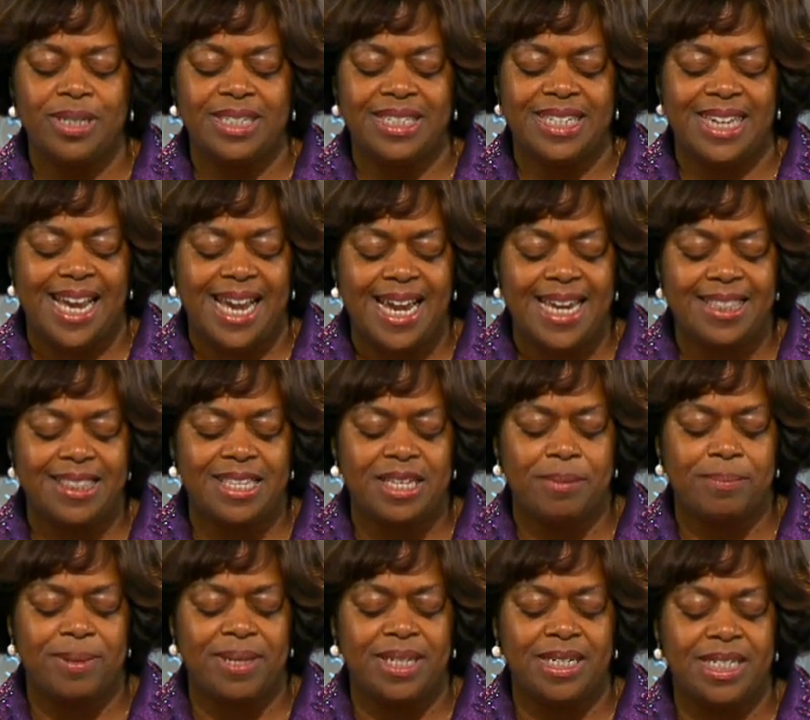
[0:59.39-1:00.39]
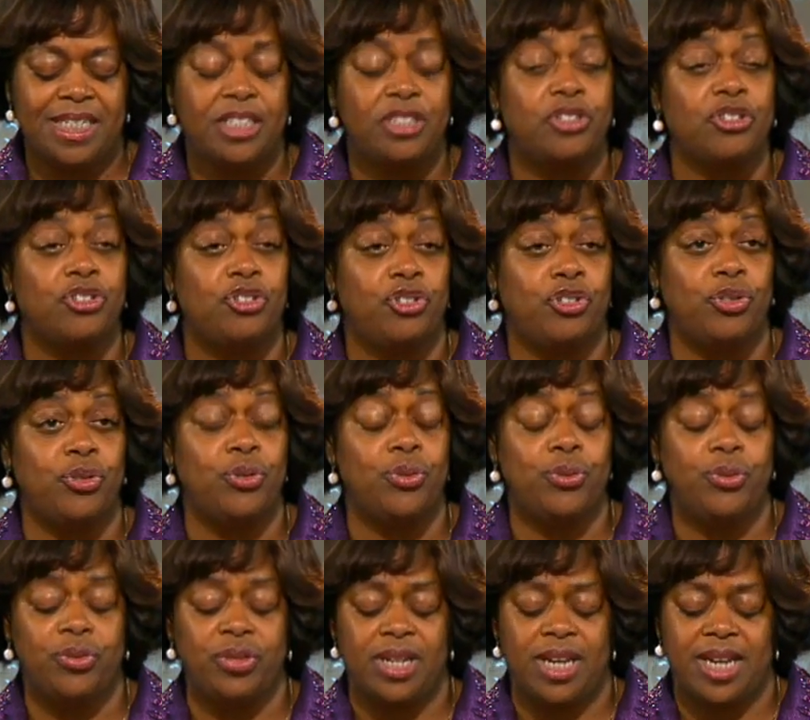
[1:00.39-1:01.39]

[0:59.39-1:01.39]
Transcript: denied the ability to choose,